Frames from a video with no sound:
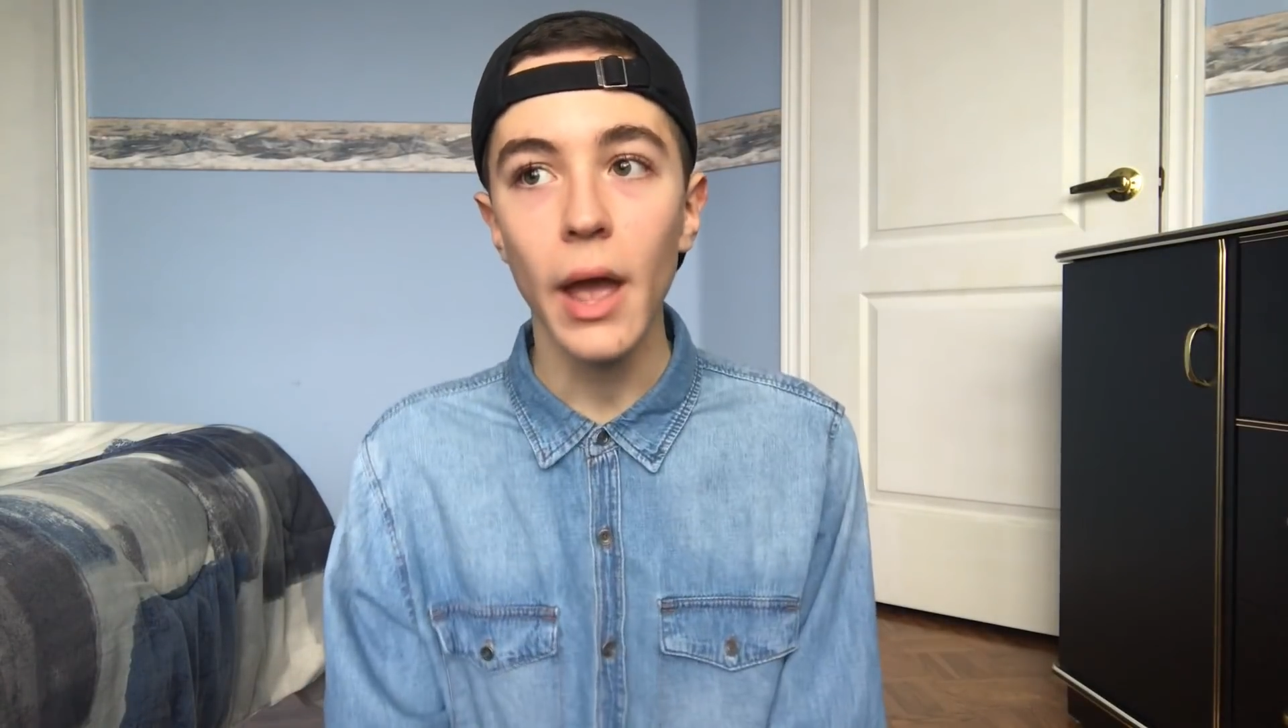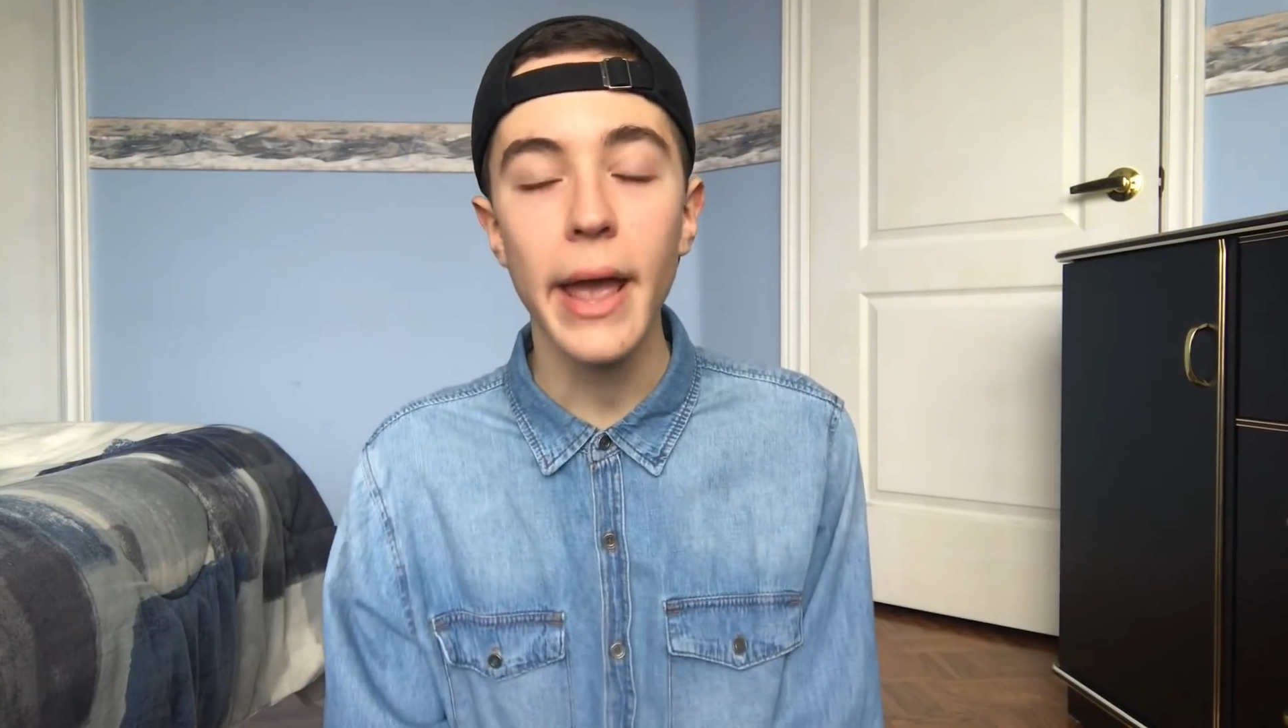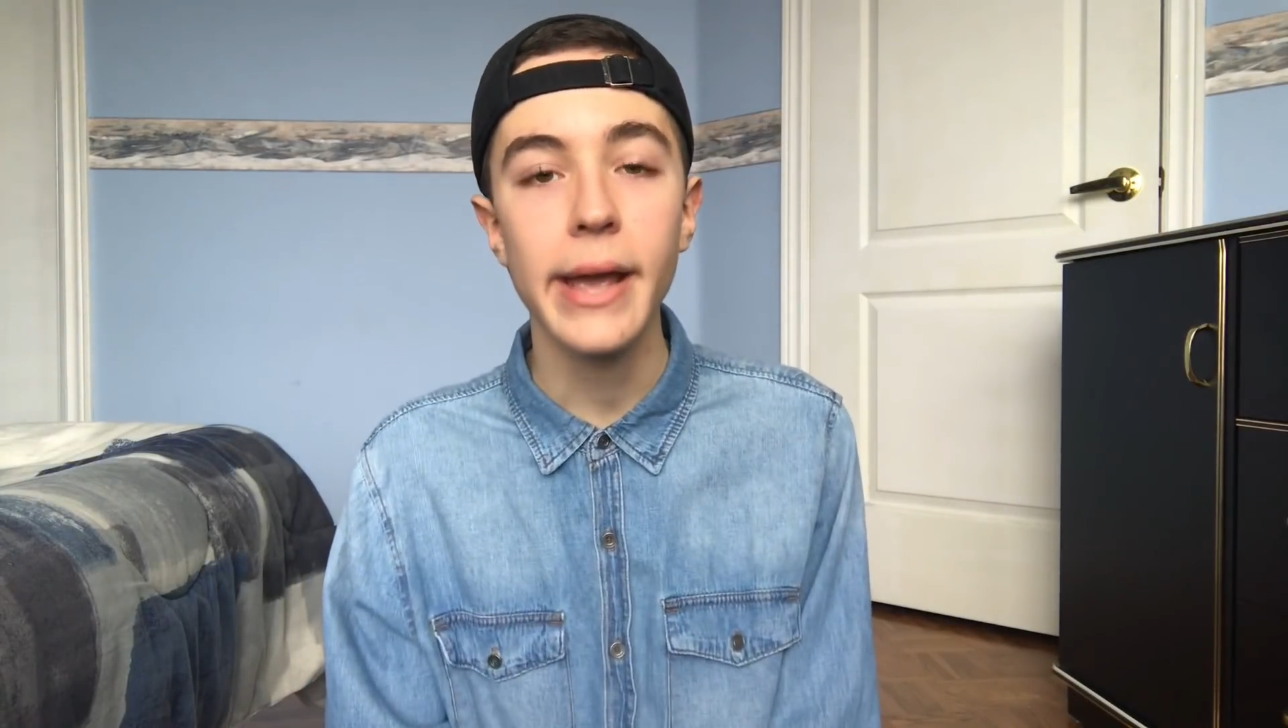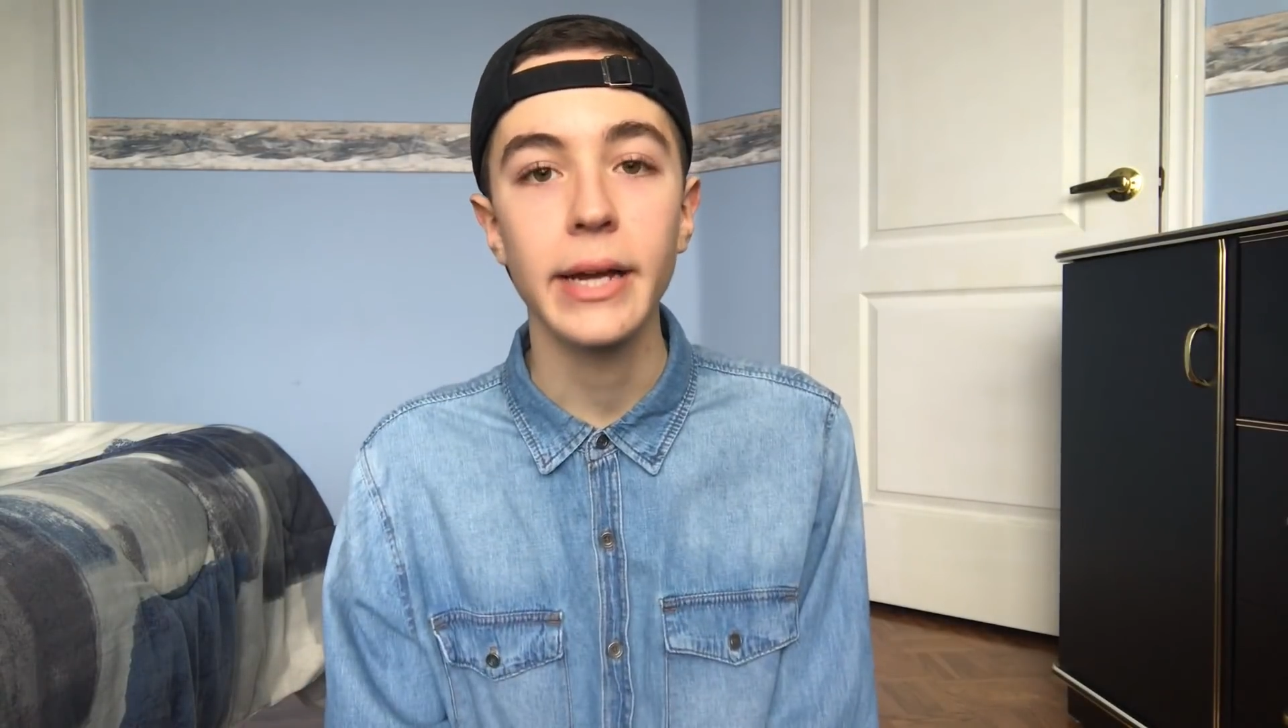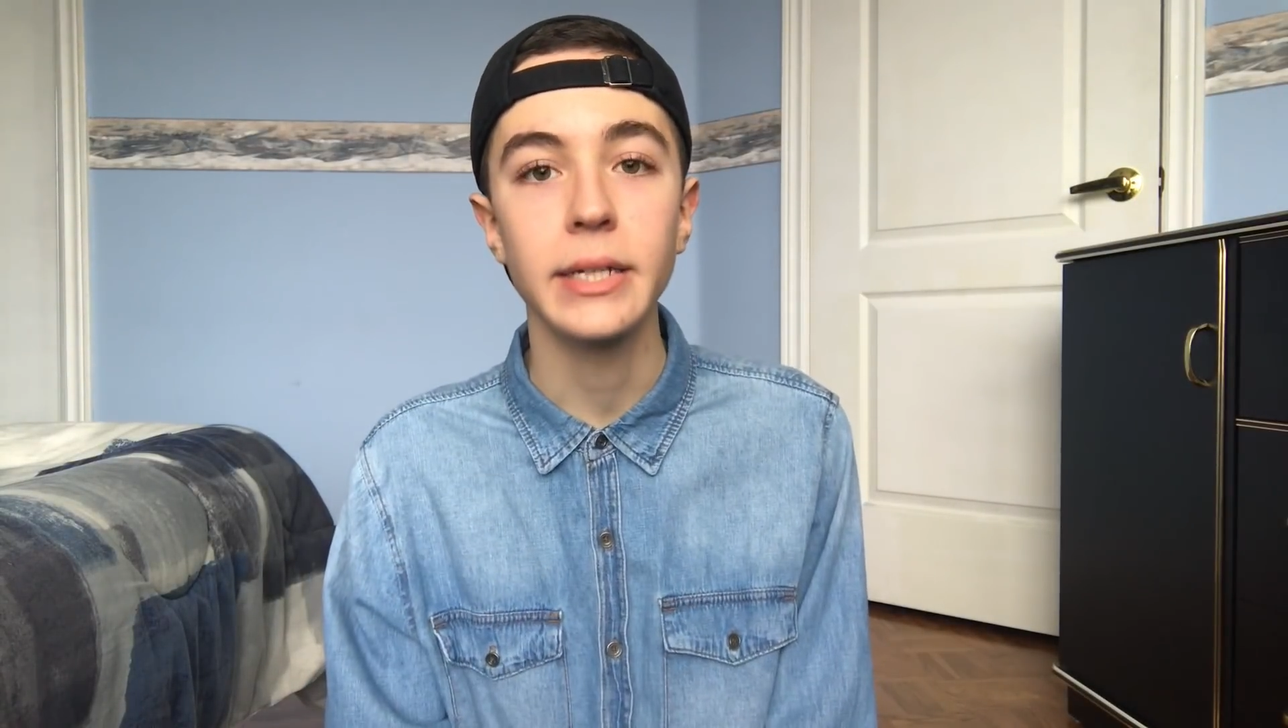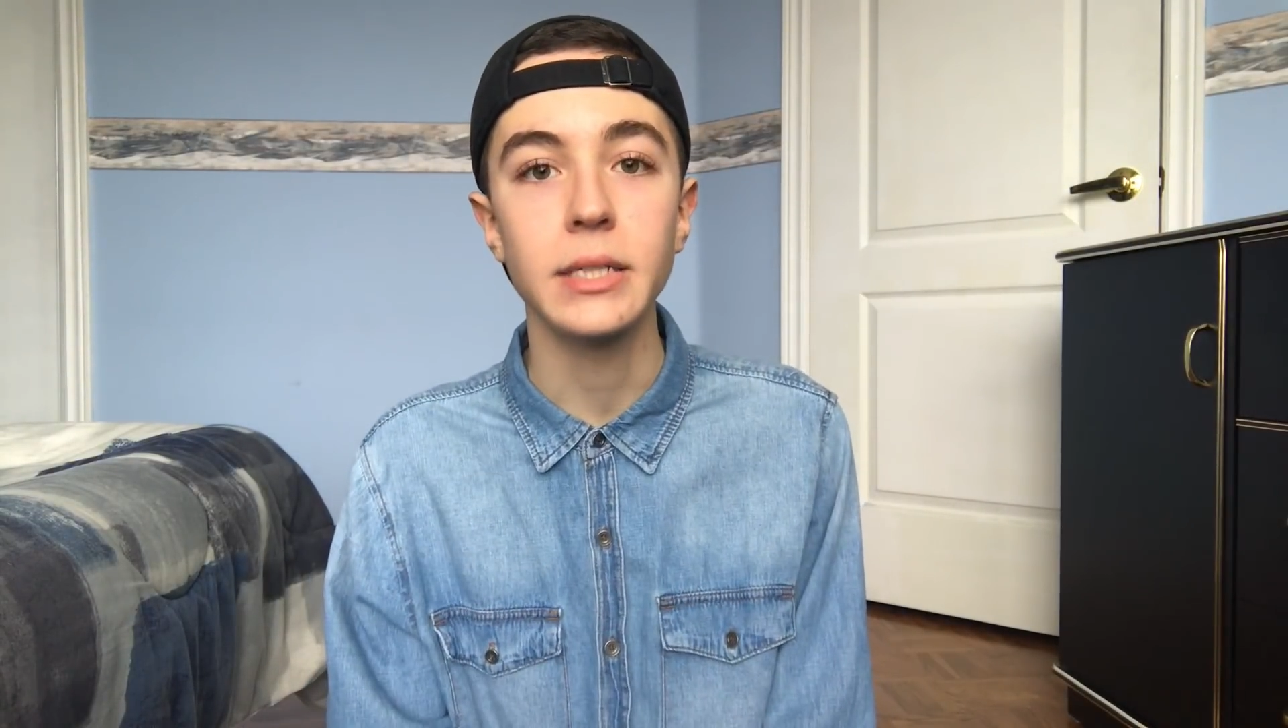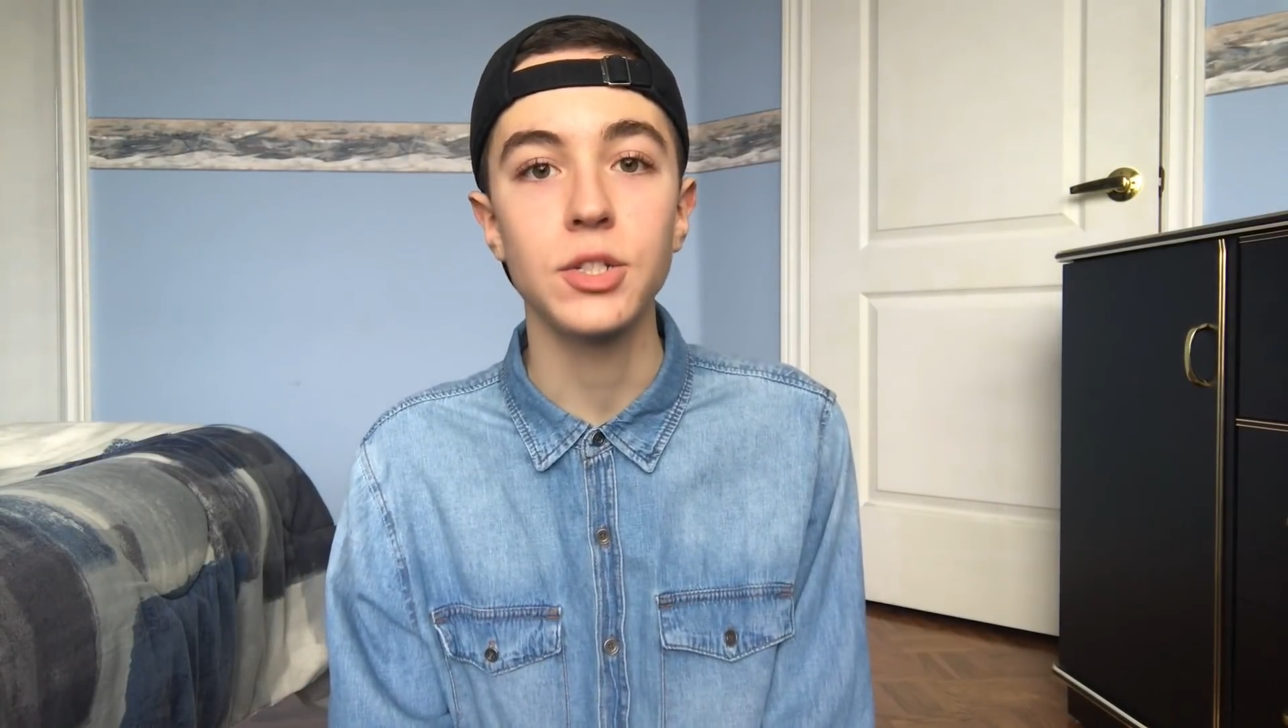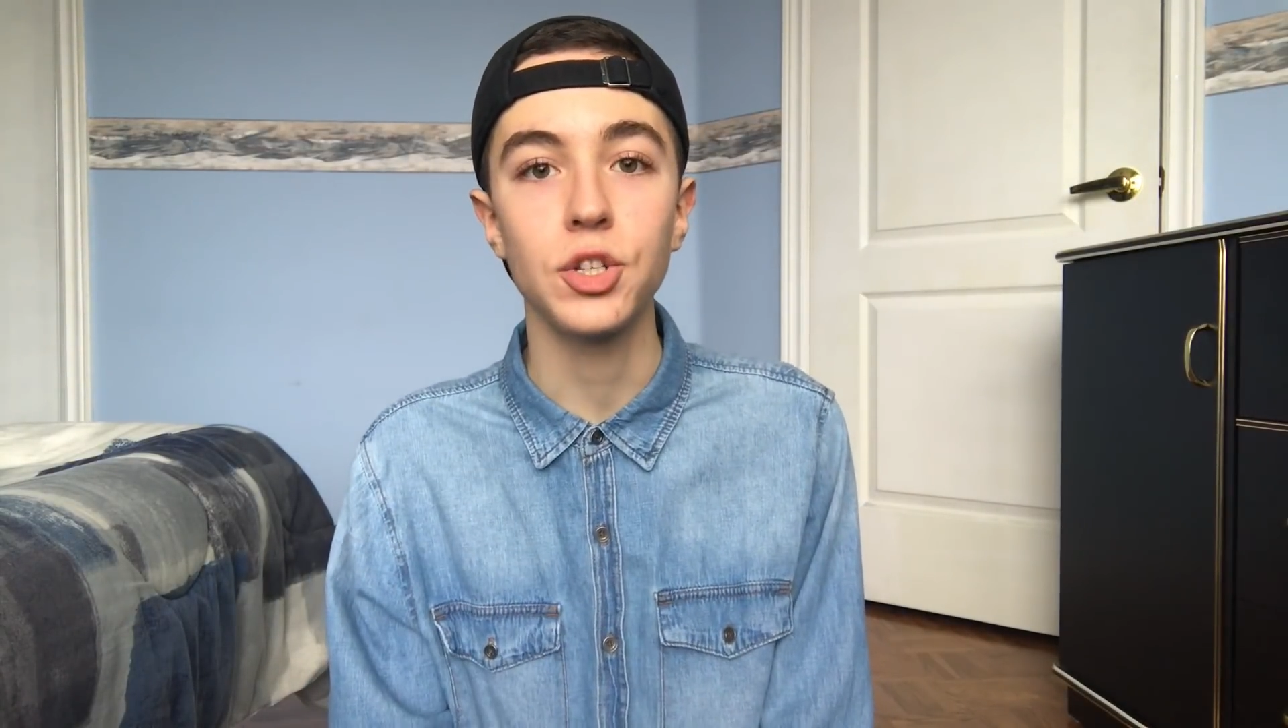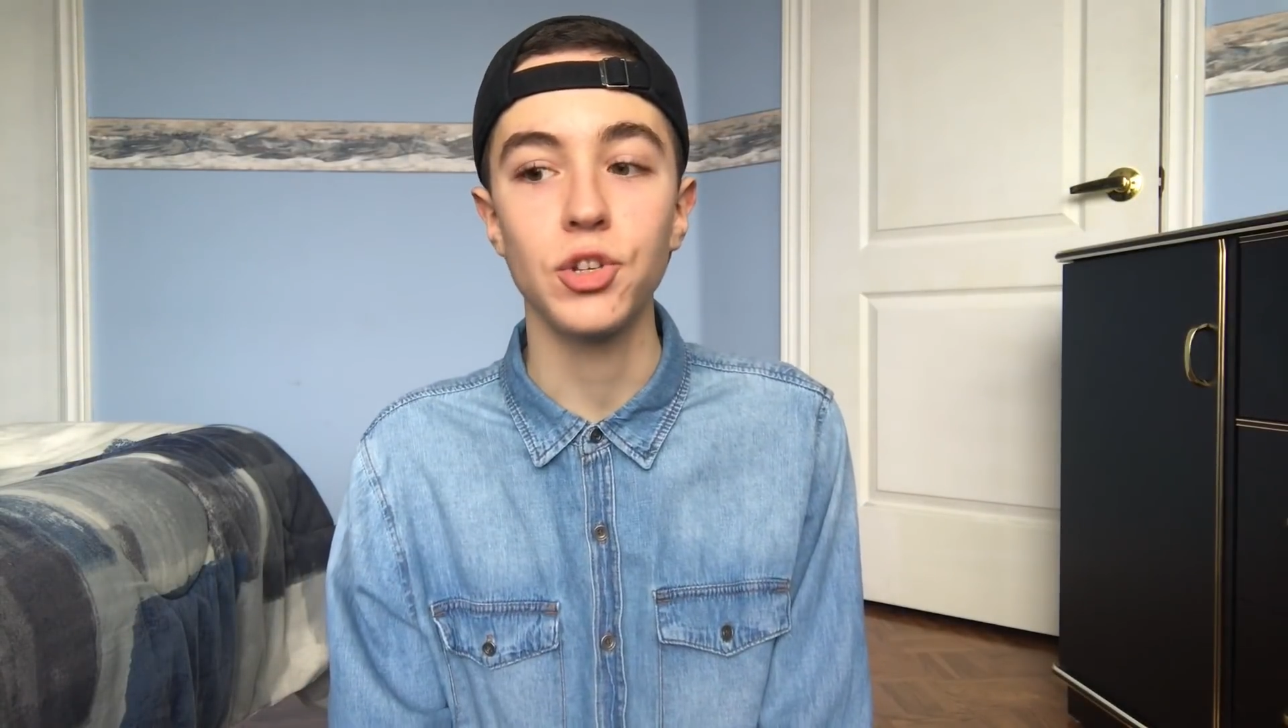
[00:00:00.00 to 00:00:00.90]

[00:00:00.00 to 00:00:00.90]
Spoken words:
and